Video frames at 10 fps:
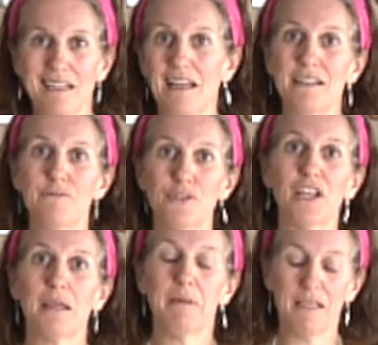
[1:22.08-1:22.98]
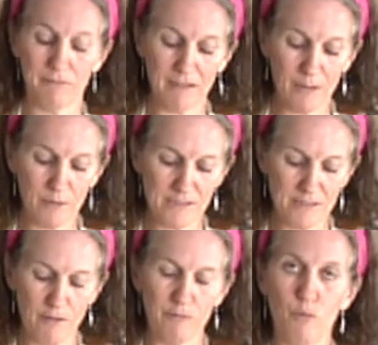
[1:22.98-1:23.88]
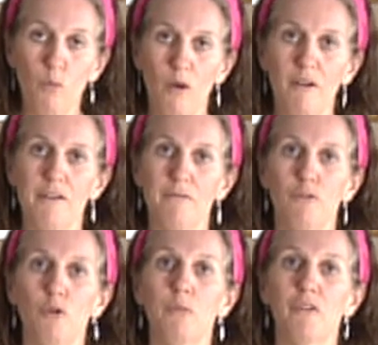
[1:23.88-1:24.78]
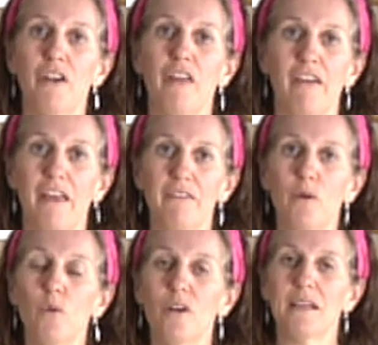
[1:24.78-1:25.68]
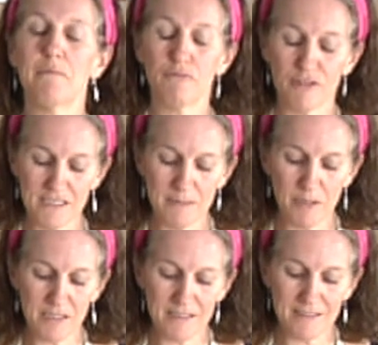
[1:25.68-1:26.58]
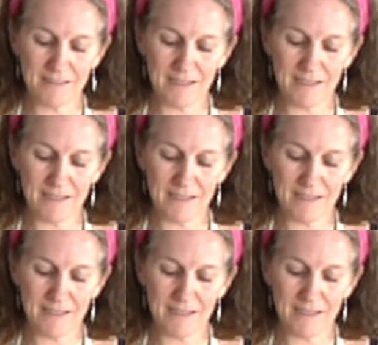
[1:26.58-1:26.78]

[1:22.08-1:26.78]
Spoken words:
kind of chickpea flours of one form or another, and they'll work in pretty much the